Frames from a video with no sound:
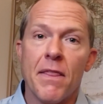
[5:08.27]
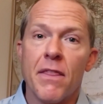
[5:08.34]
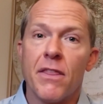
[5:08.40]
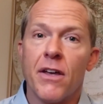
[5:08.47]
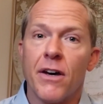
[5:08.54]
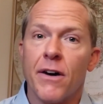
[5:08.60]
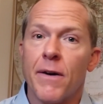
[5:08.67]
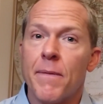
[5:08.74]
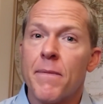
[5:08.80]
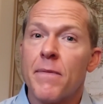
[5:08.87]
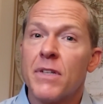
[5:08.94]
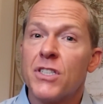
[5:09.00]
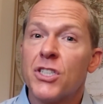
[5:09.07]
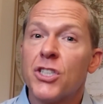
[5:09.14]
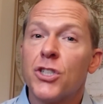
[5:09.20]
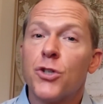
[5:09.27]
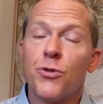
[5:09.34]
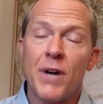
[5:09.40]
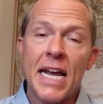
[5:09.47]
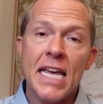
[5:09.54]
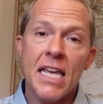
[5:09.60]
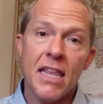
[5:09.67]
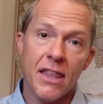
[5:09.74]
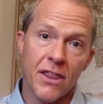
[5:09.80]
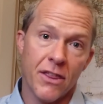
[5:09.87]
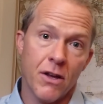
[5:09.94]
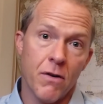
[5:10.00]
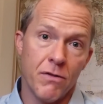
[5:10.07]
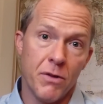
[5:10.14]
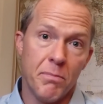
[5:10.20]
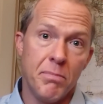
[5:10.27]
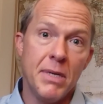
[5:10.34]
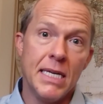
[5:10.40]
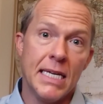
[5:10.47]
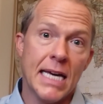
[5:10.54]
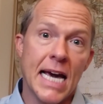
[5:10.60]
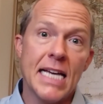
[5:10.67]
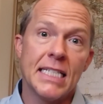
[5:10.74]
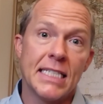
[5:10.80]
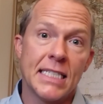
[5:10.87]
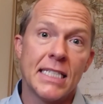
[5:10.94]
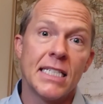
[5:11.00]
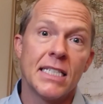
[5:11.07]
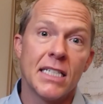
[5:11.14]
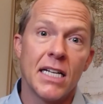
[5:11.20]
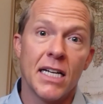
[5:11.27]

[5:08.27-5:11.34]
The strength of the PS